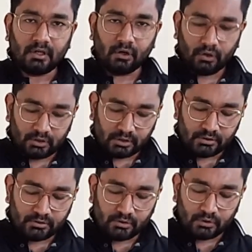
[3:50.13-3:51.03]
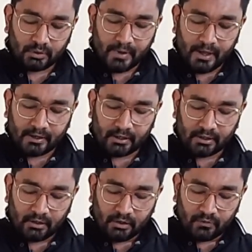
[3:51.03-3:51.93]
cloth through the barrel
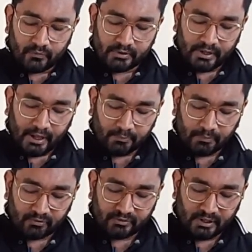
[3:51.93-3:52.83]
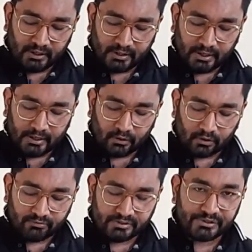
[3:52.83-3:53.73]
with the help of the
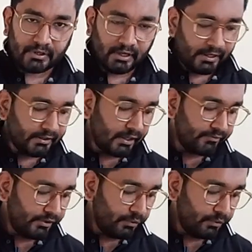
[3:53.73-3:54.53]
nylon fishing line that we